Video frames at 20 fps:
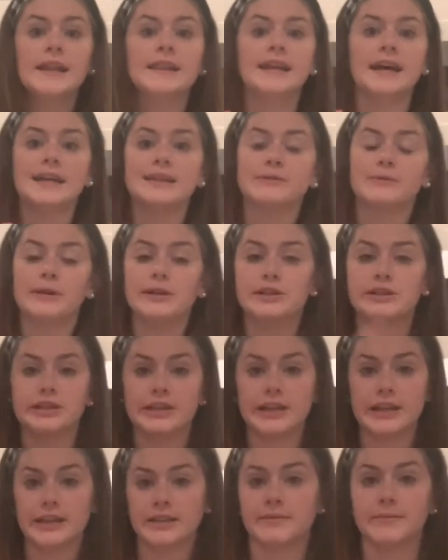That's why she
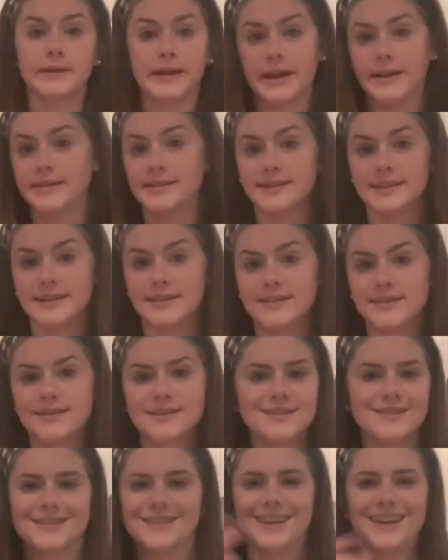kicks me downstairs.
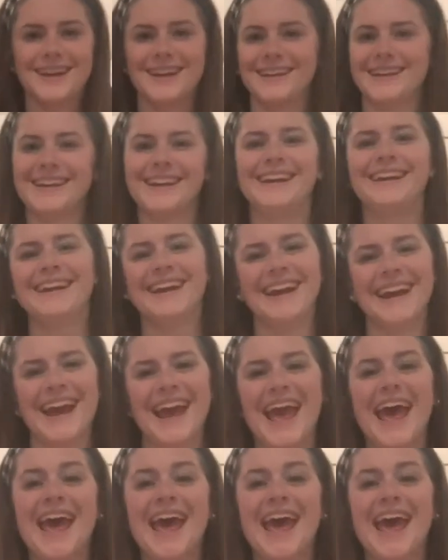Just kidding.